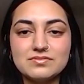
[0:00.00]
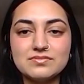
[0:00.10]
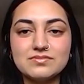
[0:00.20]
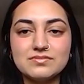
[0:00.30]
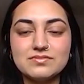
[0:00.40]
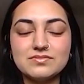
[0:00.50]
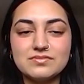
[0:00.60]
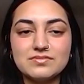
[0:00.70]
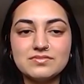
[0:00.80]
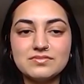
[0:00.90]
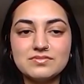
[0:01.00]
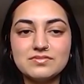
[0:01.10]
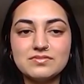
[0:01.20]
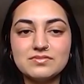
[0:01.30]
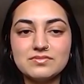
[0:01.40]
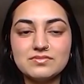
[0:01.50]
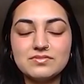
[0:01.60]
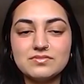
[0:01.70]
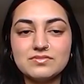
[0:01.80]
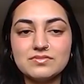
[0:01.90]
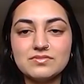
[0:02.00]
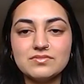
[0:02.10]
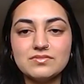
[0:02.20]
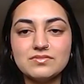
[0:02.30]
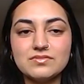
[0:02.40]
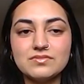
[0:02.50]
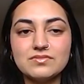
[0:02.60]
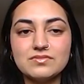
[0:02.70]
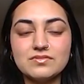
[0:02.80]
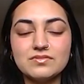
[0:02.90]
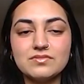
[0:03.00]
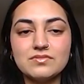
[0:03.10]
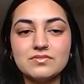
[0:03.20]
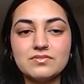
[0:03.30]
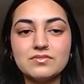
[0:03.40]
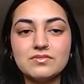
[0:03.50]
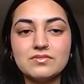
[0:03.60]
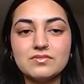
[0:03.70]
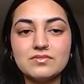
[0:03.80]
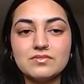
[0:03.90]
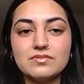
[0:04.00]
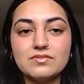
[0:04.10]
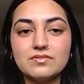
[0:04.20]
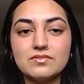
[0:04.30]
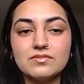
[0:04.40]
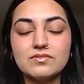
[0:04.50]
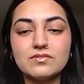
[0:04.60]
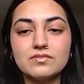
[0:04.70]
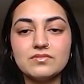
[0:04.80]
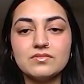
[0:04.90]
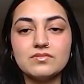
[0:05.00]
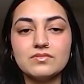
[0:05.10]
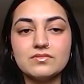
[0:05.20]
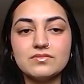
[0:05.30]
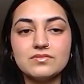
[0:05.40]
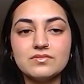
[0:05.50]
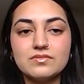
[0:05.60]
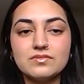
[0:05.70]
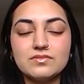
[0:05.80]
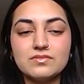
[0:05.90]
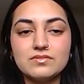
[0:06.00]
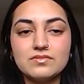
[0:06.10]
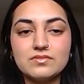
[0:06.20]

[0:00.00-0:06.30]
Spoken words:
This person isn't speaking.